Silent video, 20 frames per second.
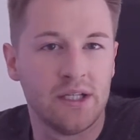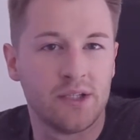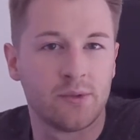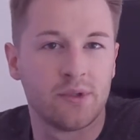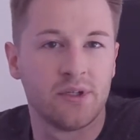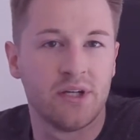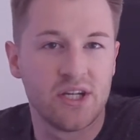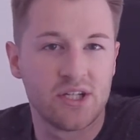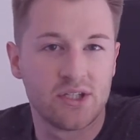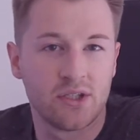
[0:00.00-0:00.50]

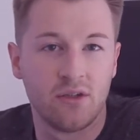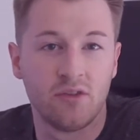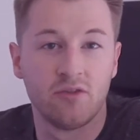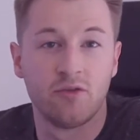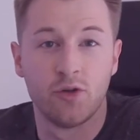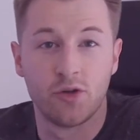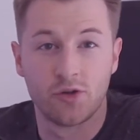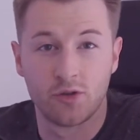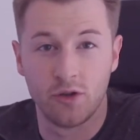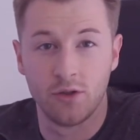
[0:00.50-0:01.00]
traditional
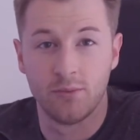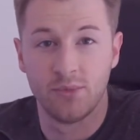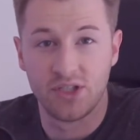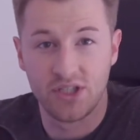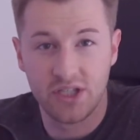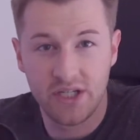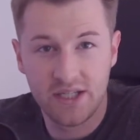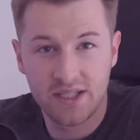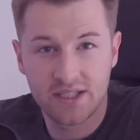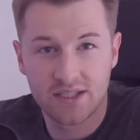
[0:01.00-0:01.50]
virtual
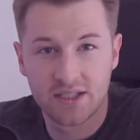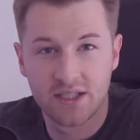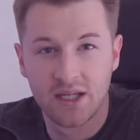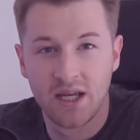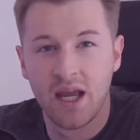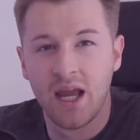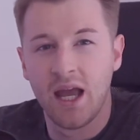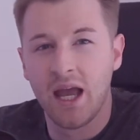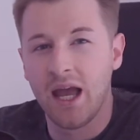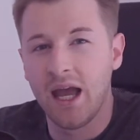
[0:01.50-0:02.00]
machines,
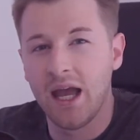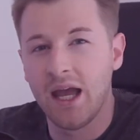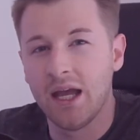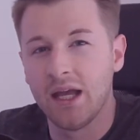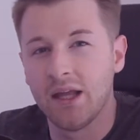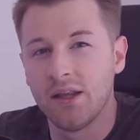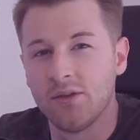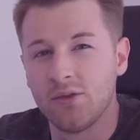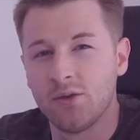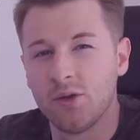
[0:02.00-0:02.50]

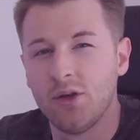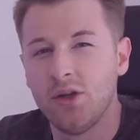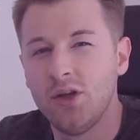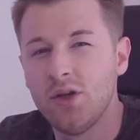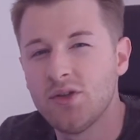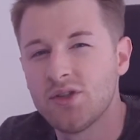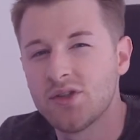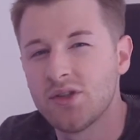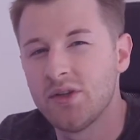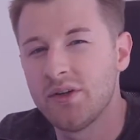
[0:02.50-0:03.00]
and to the
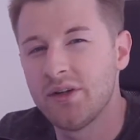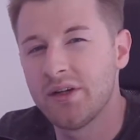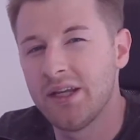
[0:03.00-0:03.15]
user